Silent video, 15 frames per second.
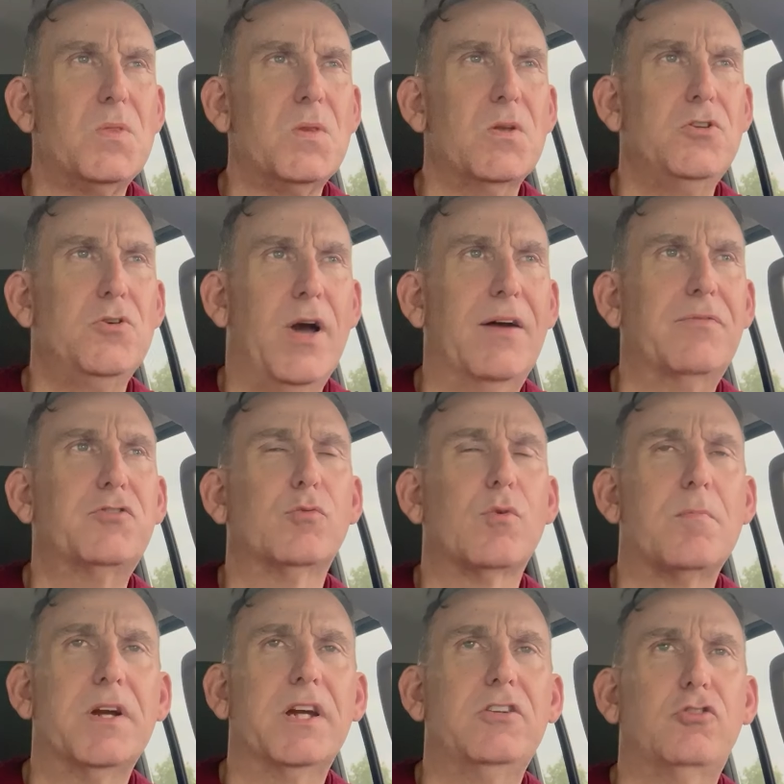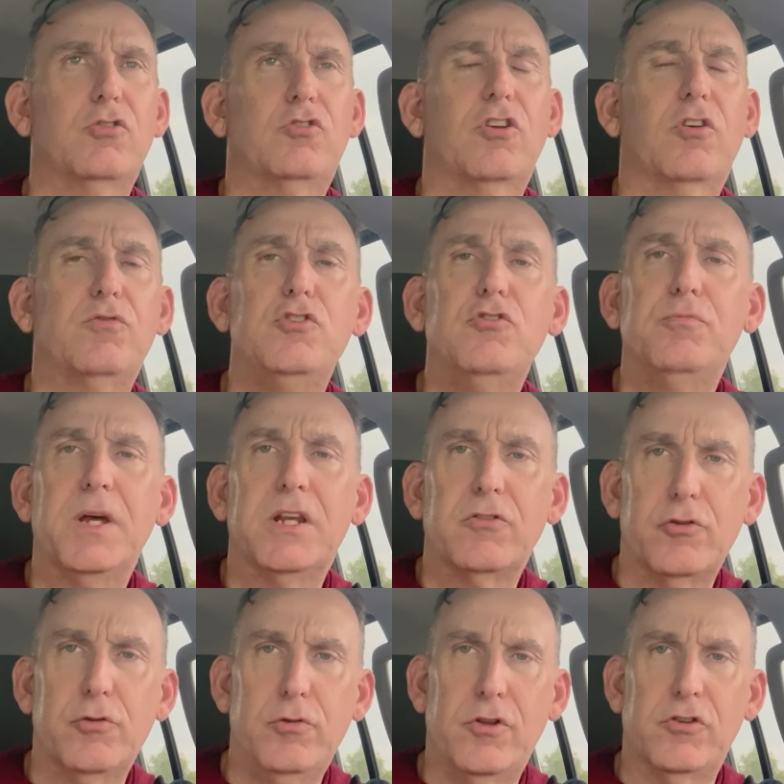You have to remind yourself you've been
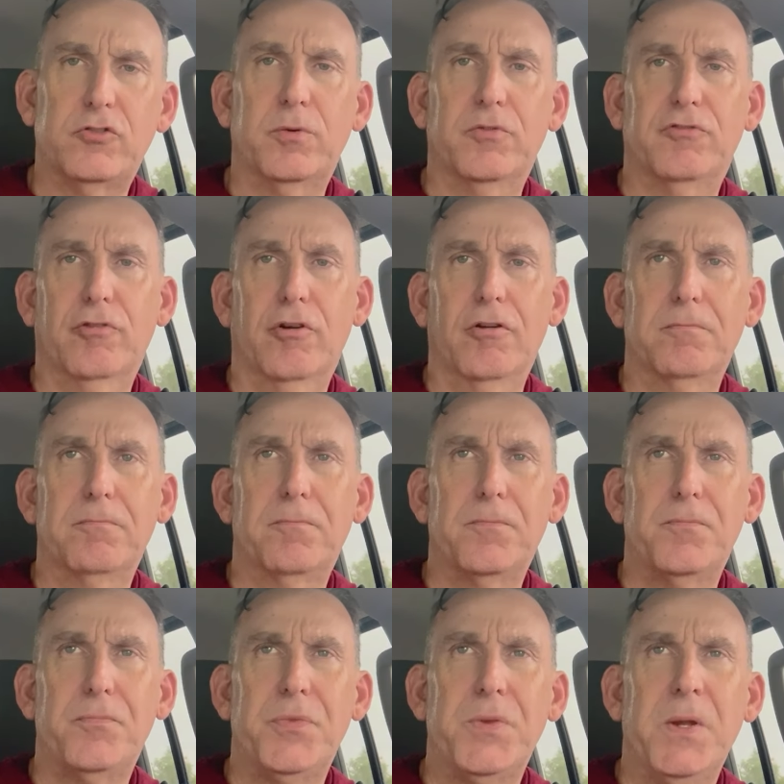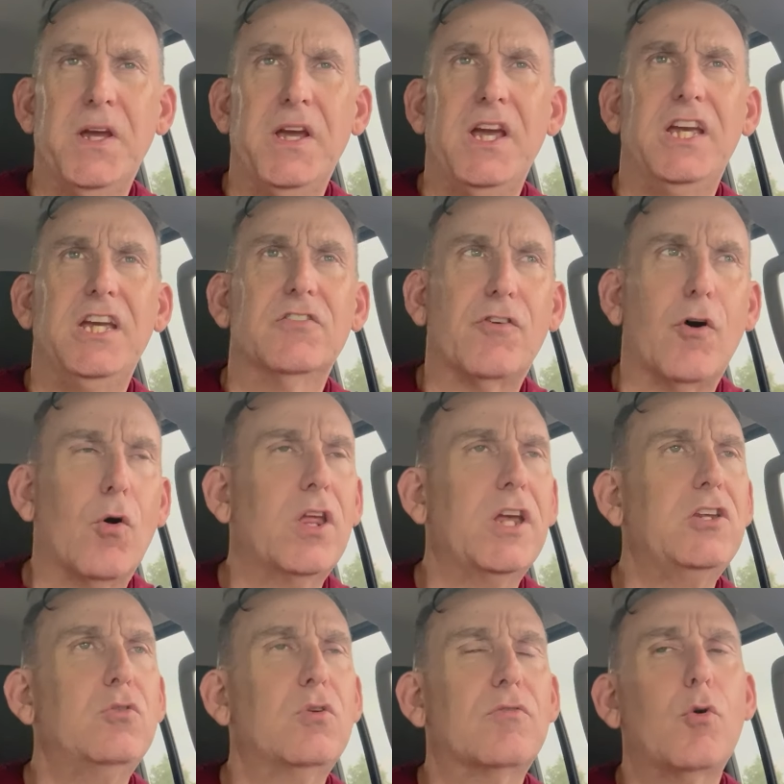through this before. If only
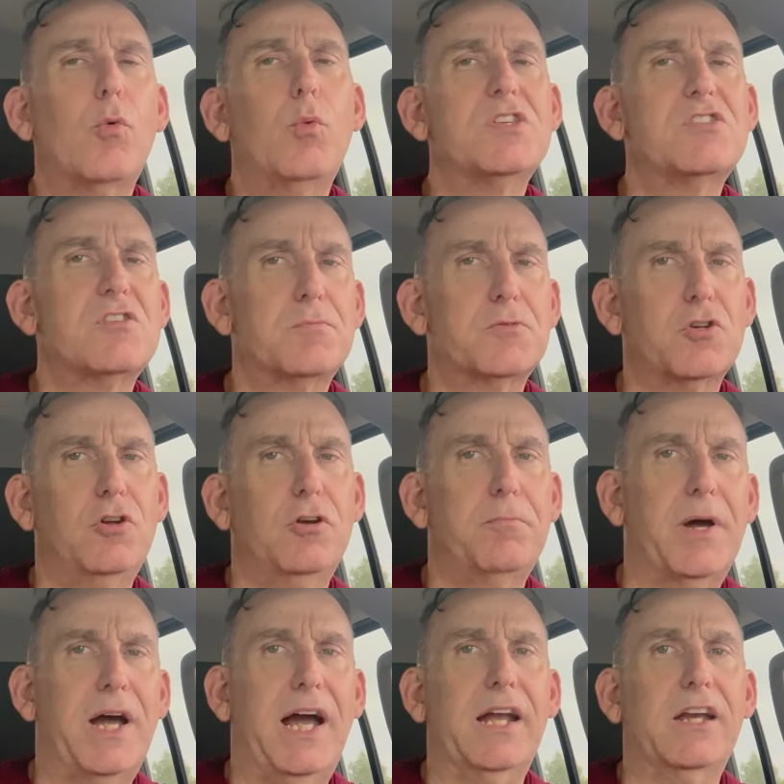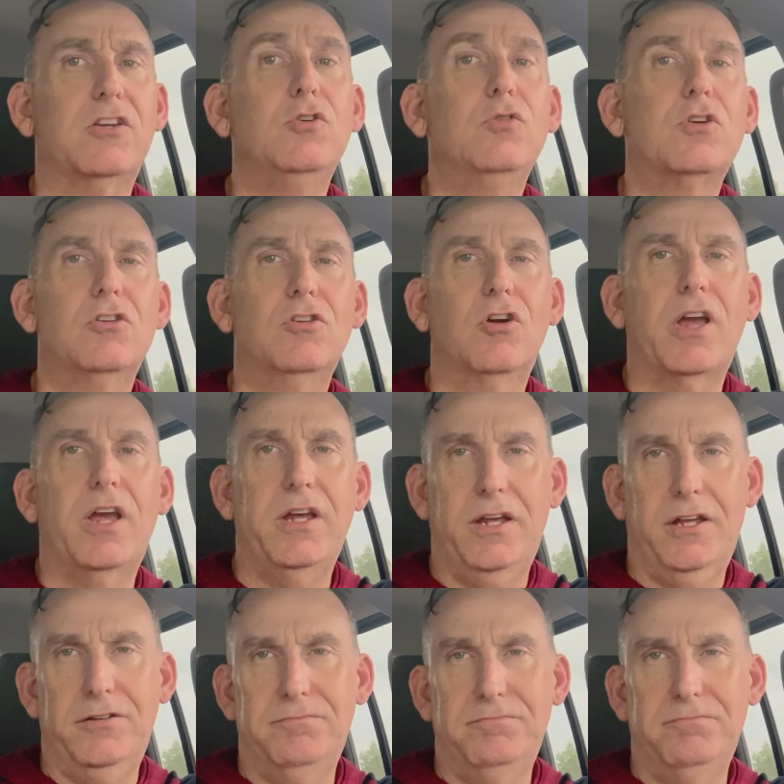you have the wisdom to look back, you can look ahead.